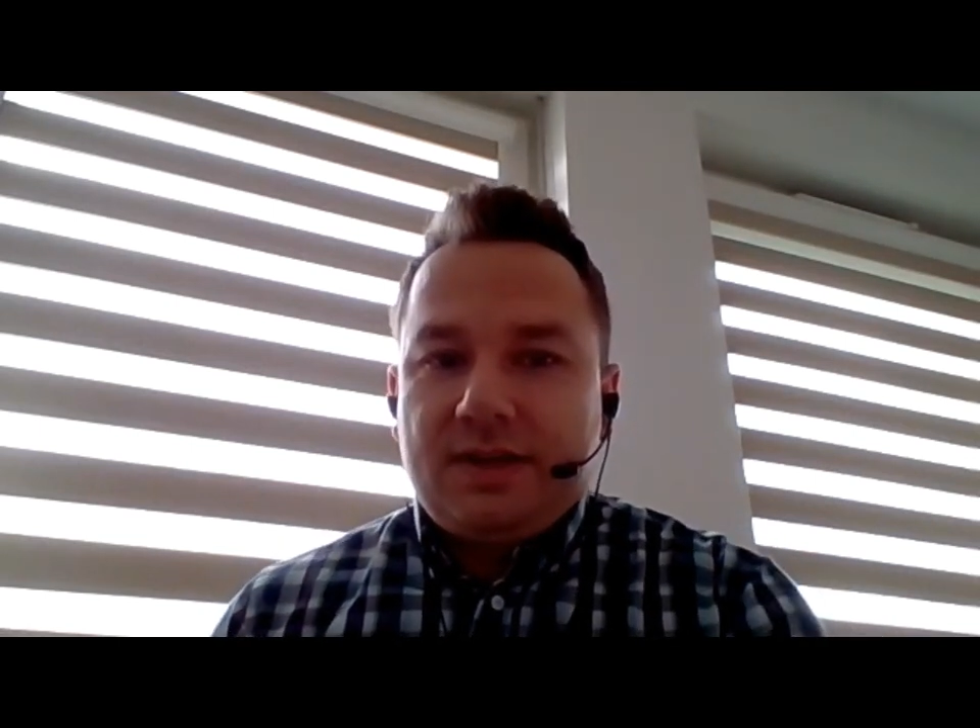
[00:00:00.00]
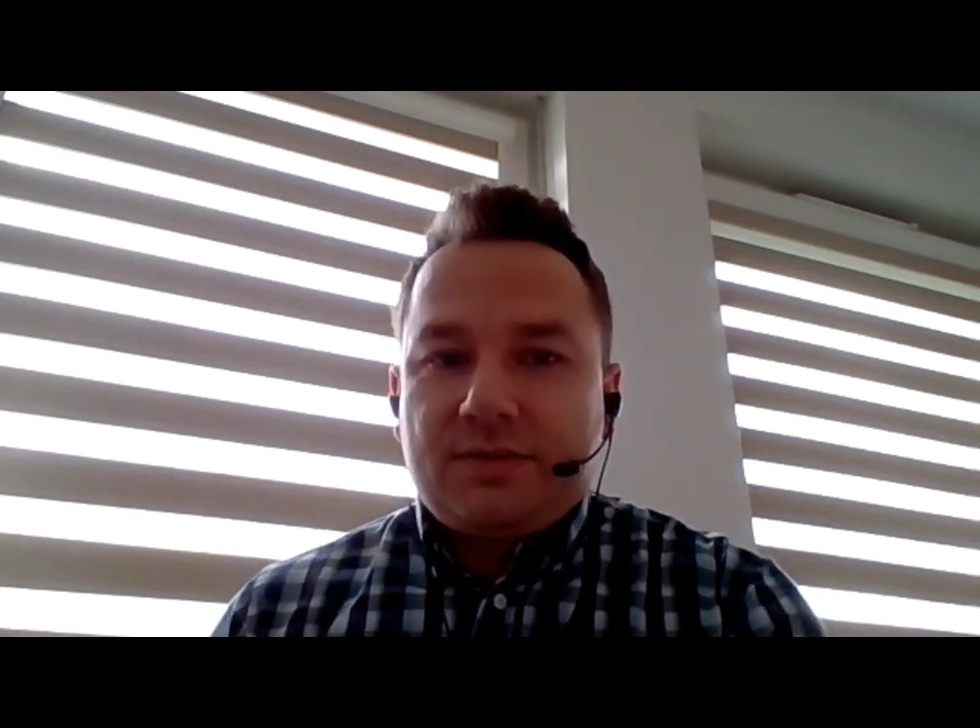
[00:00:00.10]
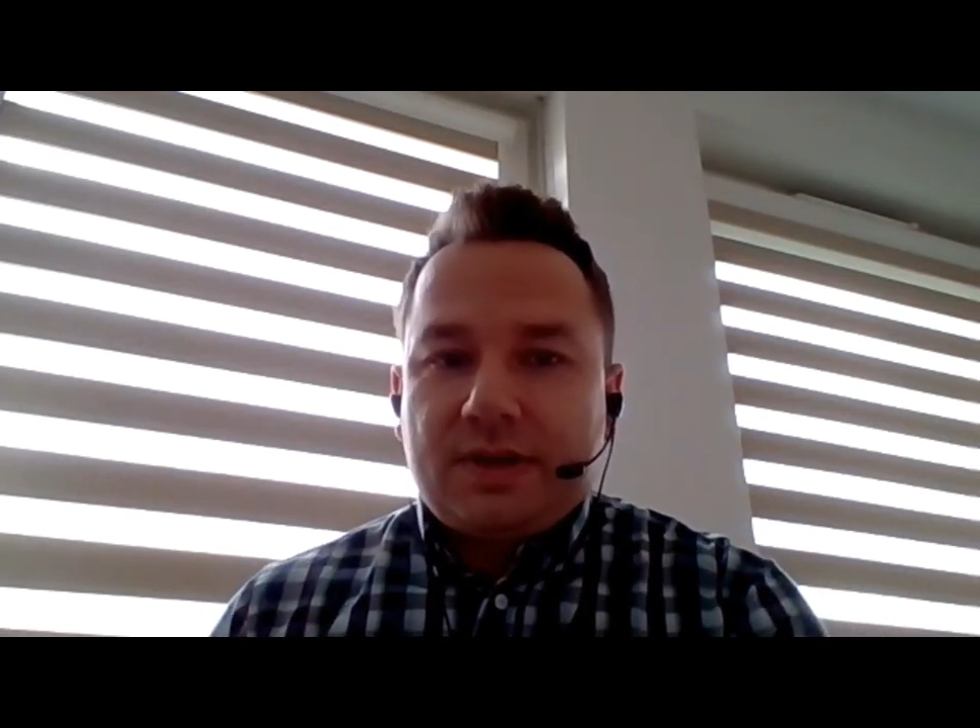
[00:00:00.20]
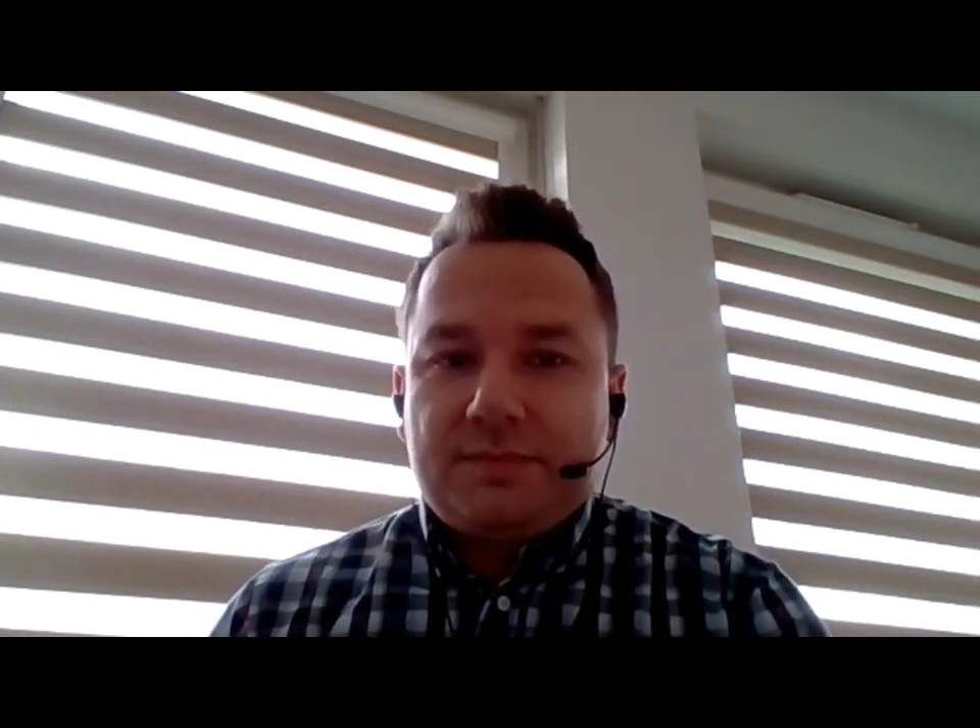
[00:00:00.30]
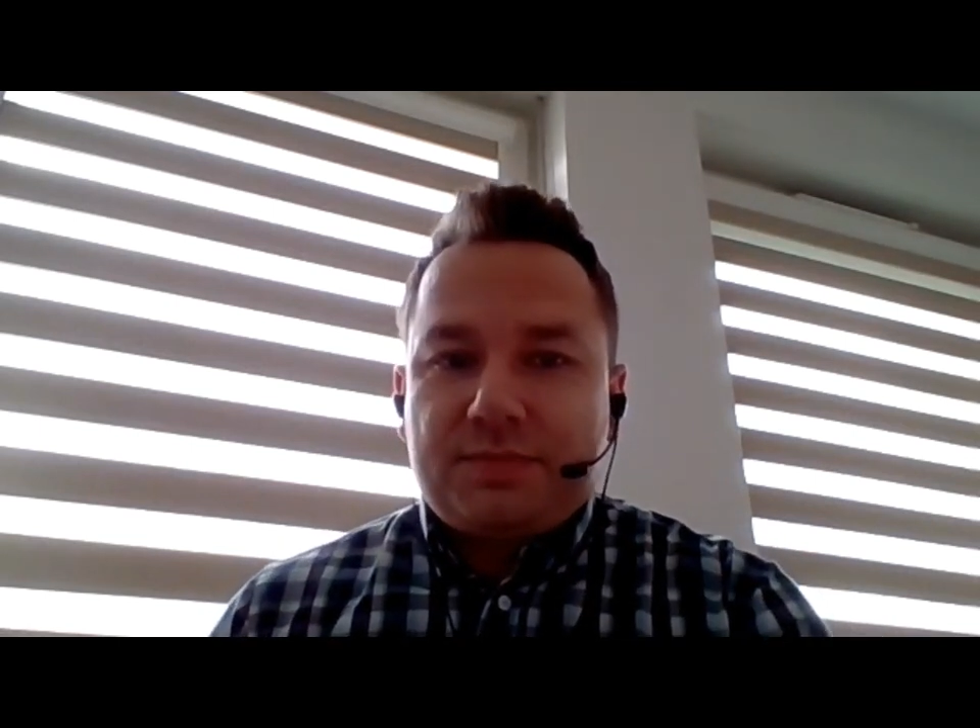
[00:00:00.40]
you
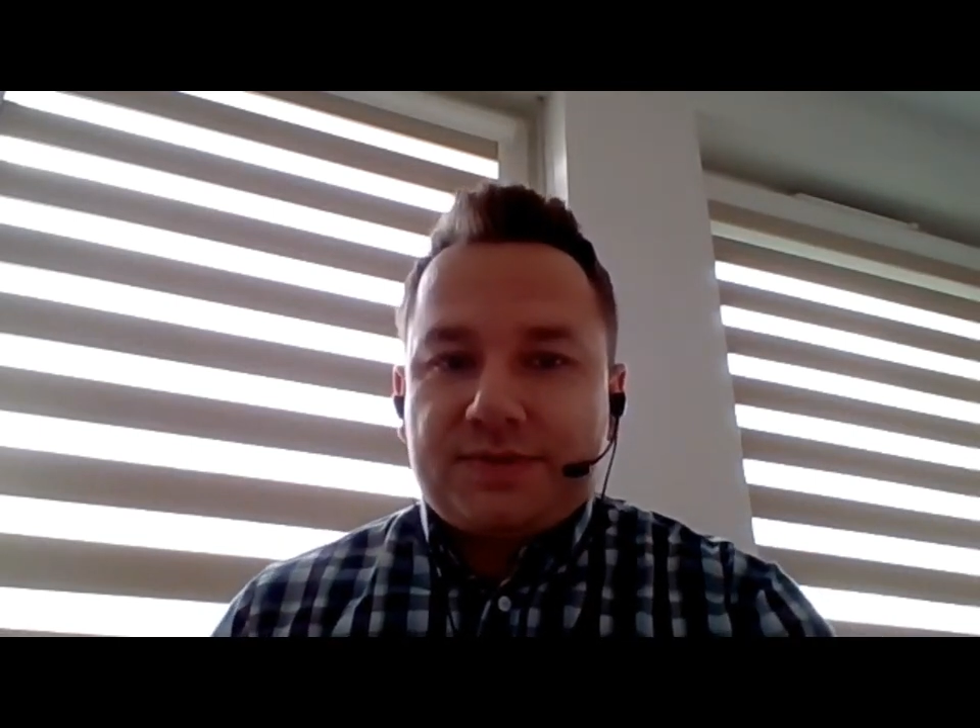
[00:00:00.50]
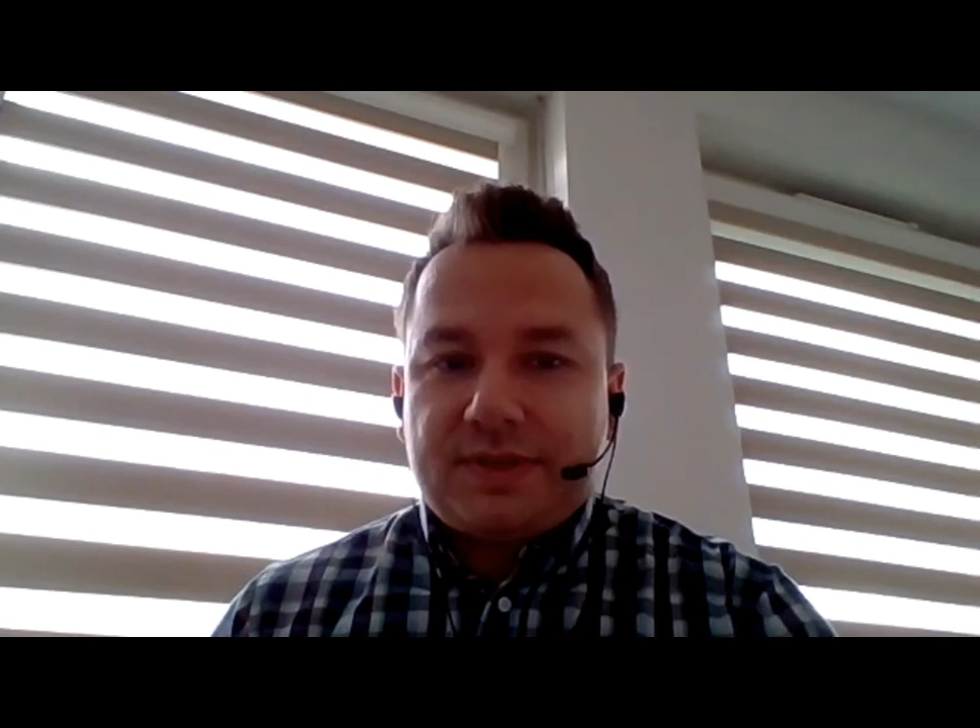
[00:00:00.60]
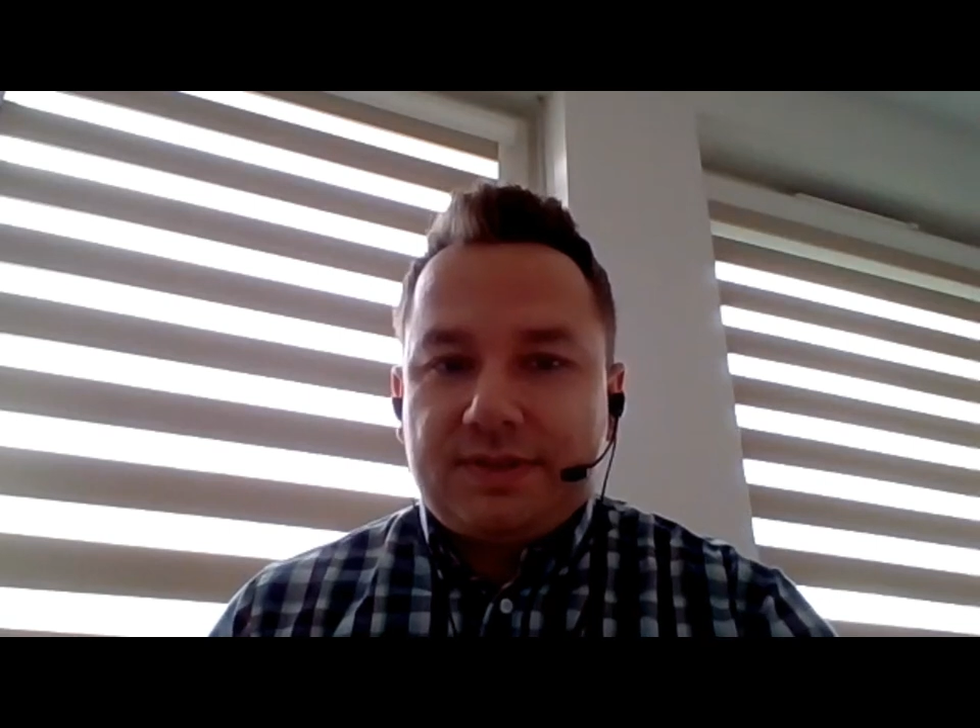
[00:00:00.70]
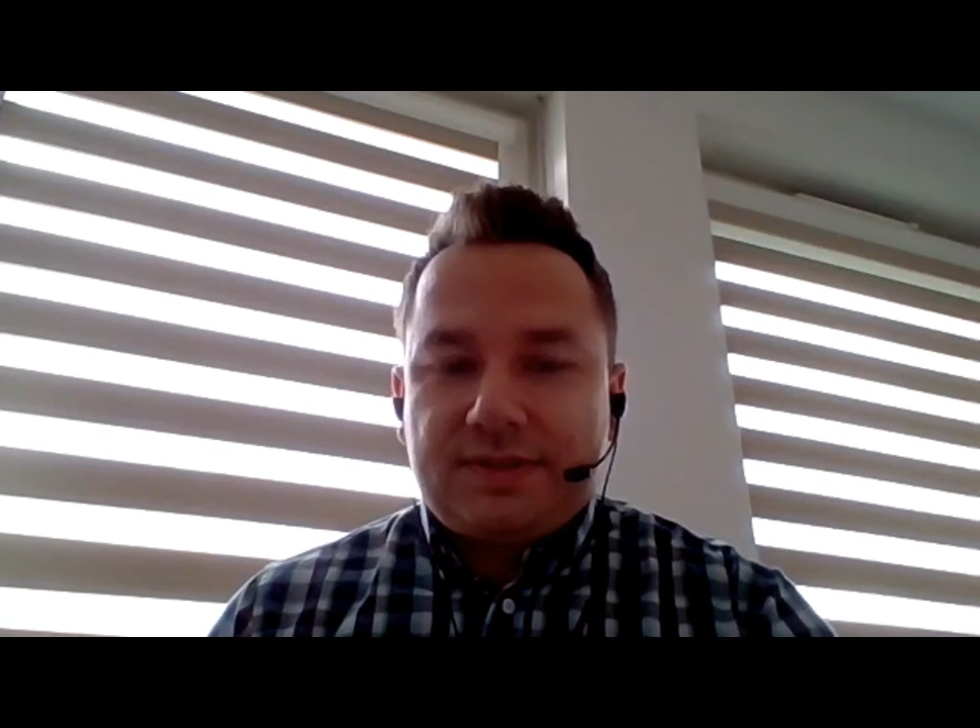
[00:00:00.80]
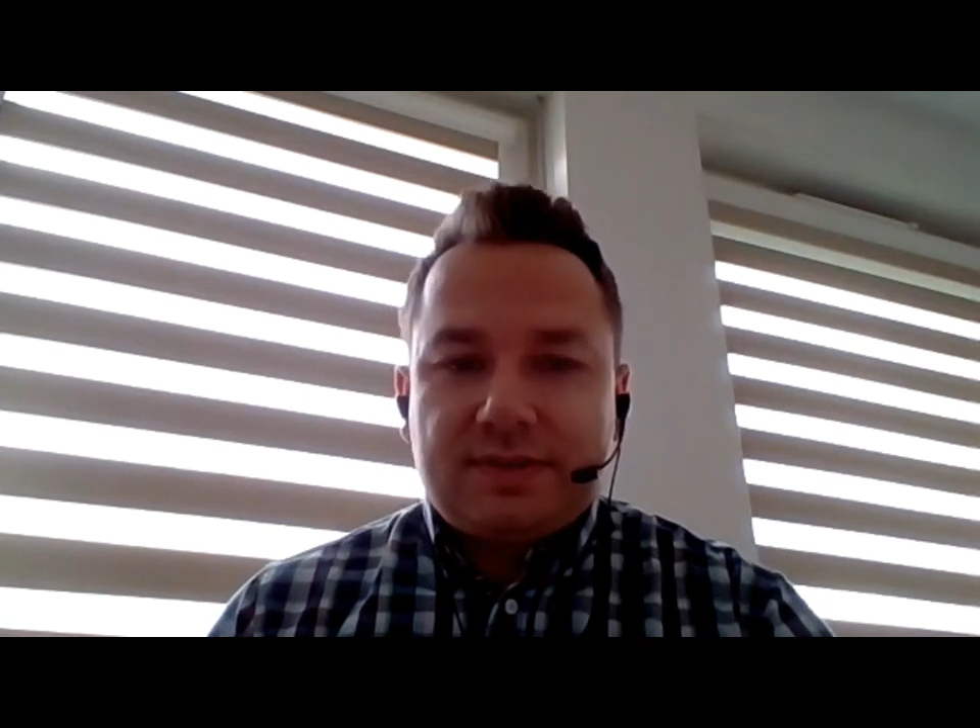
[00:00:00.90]
can
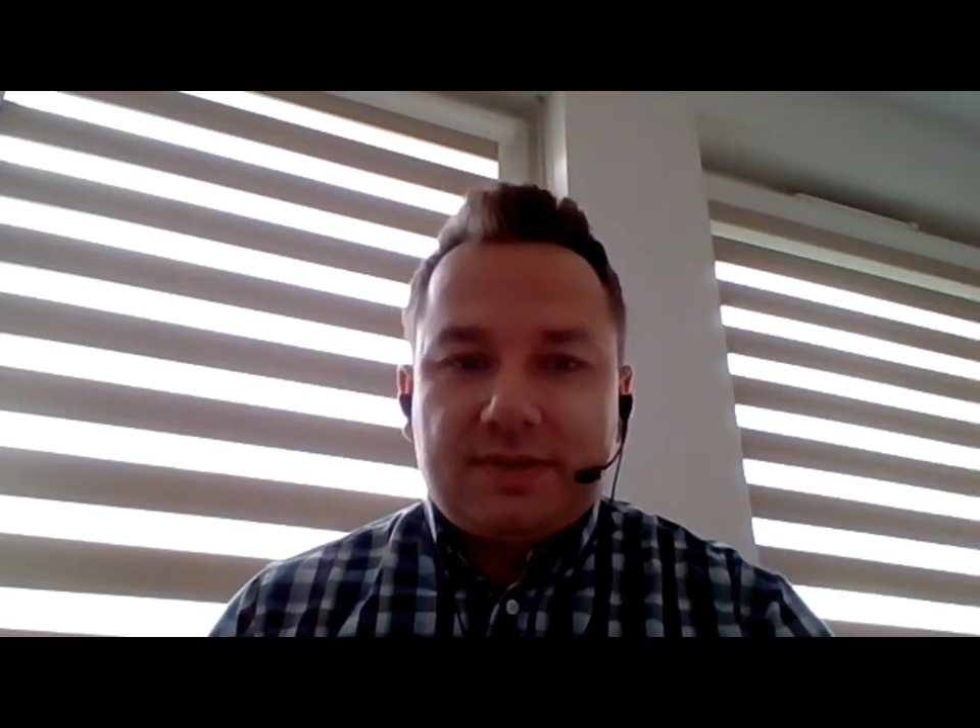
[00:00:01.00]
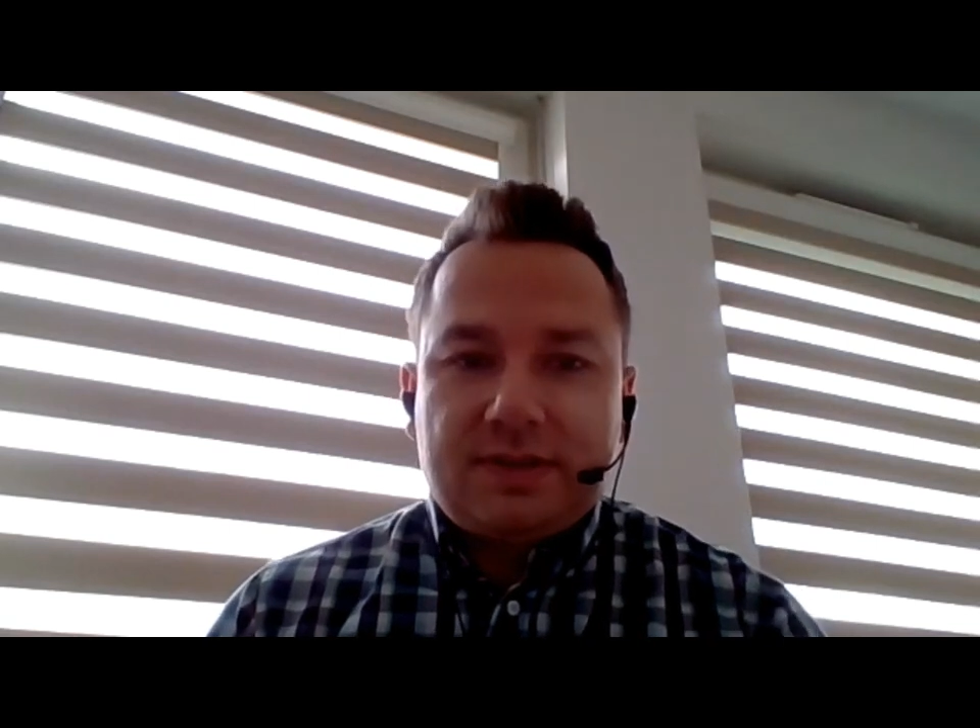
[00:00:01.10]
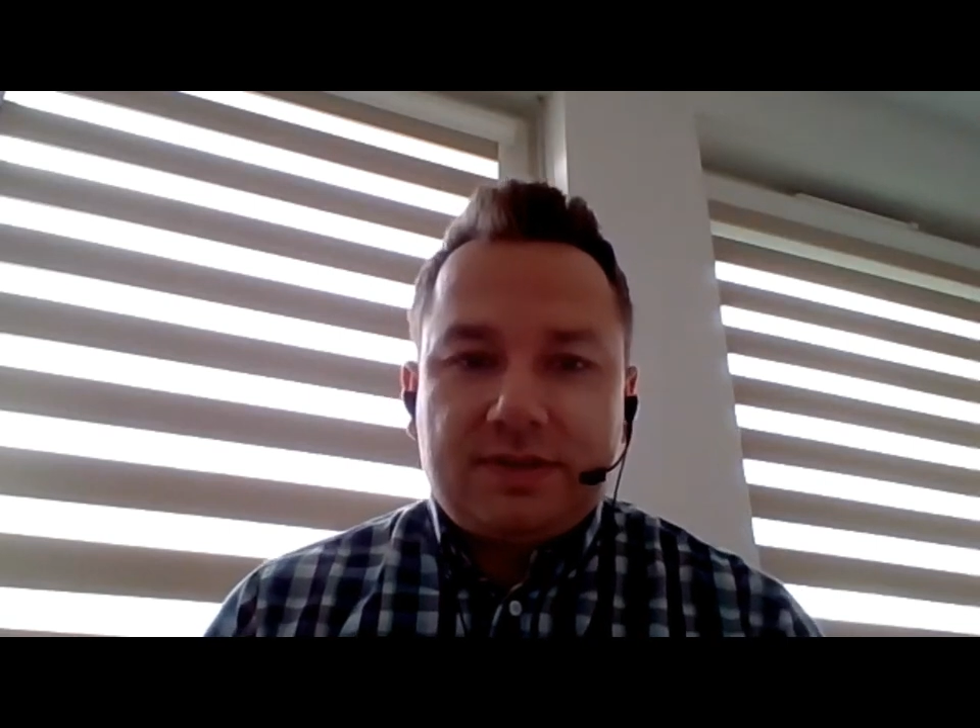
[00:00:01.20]
present uh,